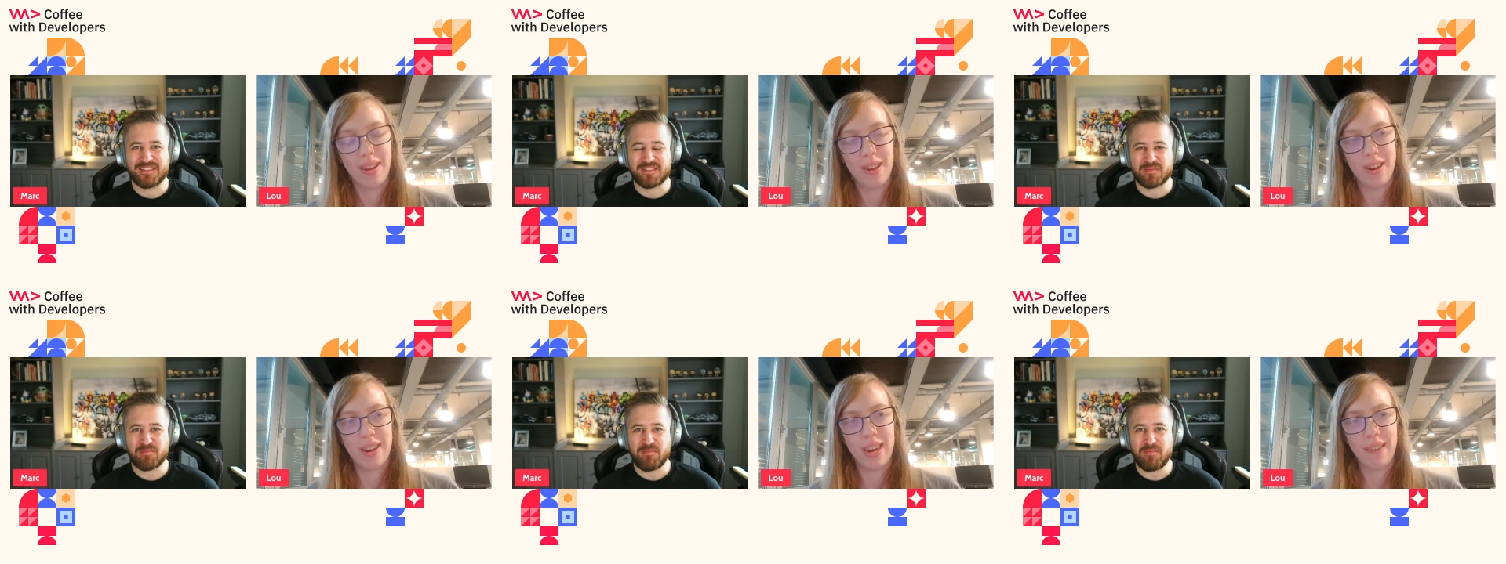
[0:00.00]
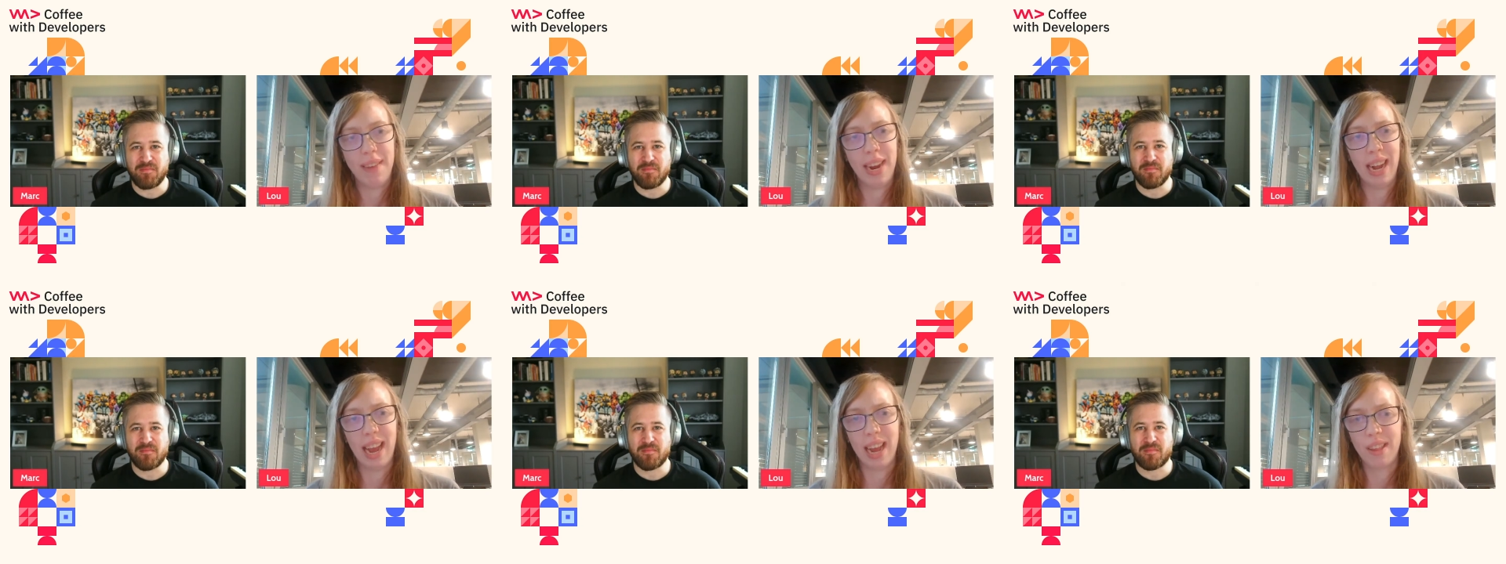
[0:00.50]
Speaker 1: Uh, I
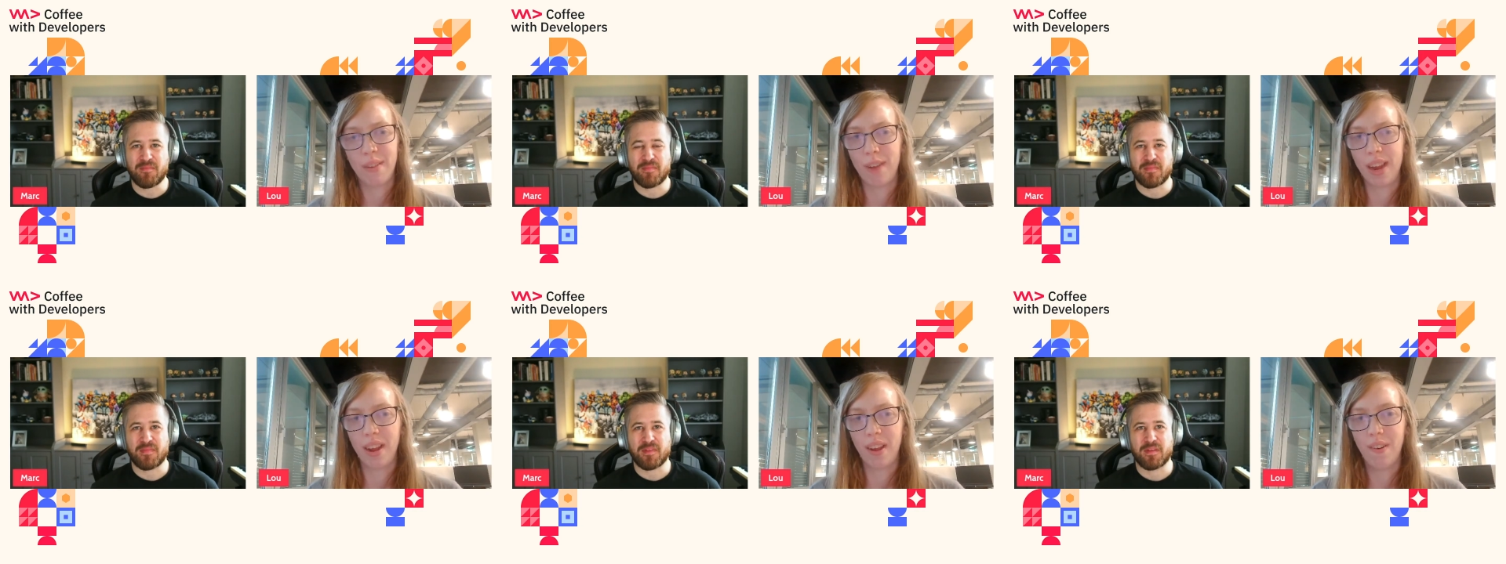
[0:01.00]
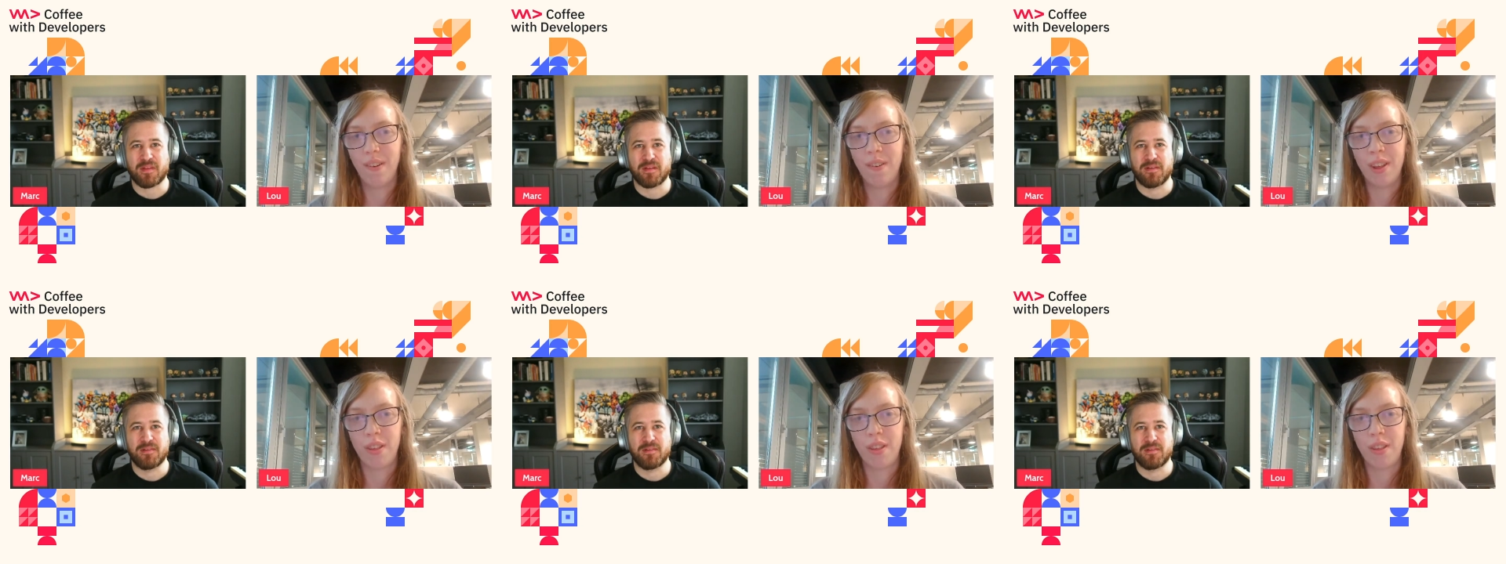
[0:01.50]
really liked the venue.